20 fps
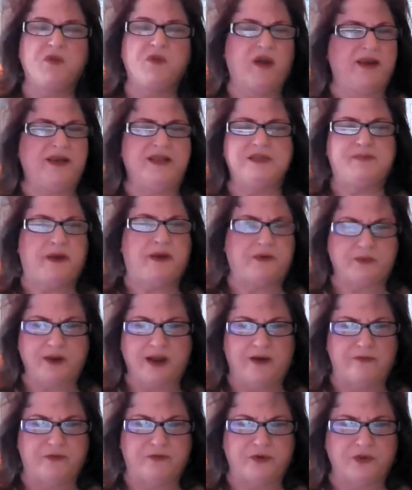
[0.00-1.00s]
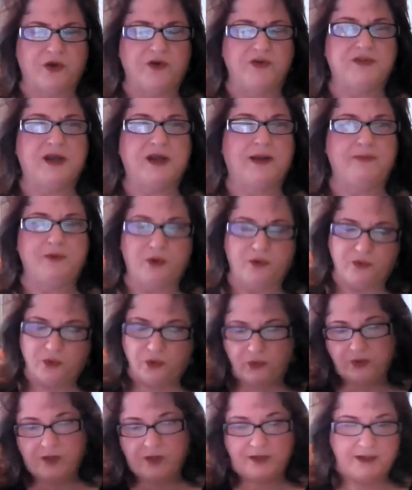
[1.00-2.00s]
It's been around for a long time, the
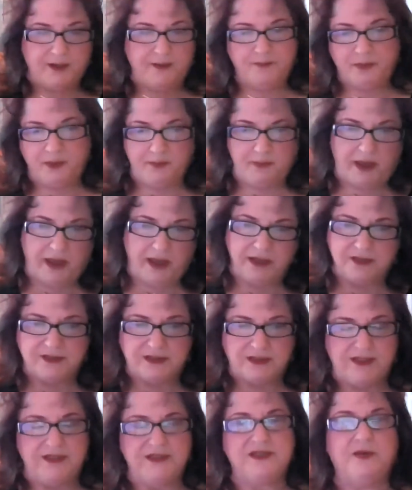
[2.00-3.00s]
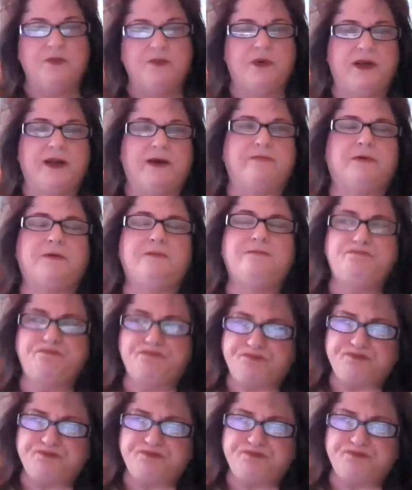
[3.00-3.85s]
whole cut up the magazines and whatever.